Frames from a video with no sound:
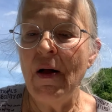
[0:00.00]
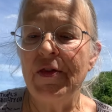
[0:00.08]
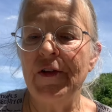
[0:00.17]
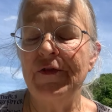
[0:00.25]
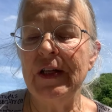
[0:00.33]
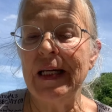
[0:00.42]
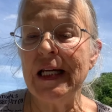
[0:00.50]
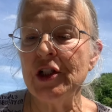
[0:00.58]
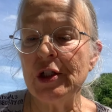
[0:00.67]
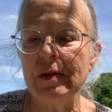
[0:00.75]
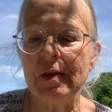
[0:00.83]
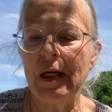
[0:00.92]
The
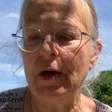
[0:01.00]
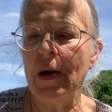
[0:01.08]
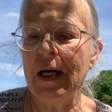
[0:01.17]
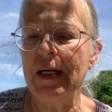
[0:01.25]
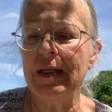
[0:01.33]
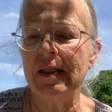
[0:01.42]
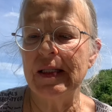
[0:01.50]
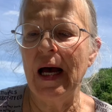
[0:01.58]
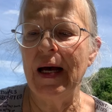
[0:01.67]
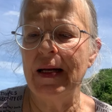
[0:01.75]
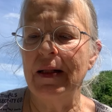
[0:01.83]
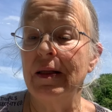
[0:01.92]
Phoenicians had already
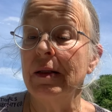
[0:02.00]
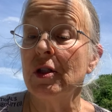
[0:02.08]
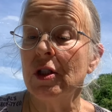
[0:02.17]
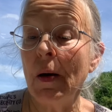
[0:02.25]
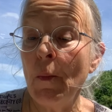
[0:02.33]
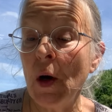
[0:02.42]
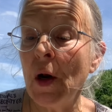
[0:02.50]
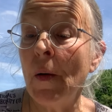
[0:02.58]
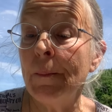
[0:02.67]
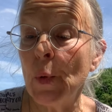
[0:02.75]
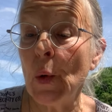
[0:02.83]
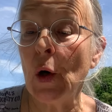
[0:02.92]
decided that someone
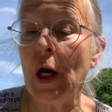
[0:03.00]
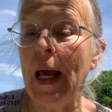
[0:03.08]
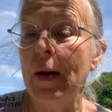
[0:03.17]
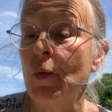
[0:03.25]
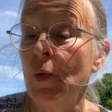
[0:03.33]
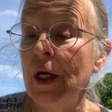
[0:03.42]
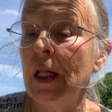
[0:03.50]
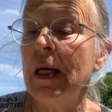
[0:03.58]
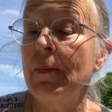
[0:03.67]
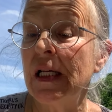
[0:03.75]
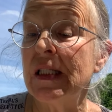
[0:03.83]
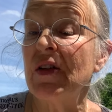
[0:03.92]
on board had really
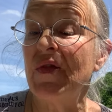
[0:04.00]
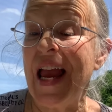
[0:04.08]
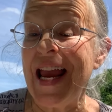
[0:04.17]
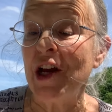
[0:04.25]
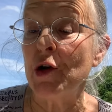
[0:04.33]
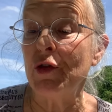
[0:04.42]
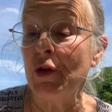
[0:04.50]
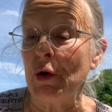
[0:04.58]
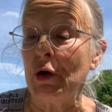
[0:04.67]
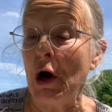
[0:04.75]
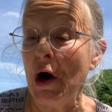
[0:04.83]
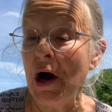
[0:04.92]
must have angered their
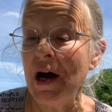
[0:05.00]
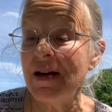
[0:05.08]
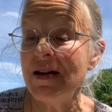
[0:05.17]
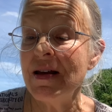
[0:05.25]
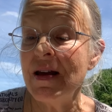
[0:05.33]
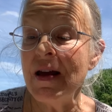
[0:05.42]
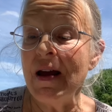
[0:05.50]
God,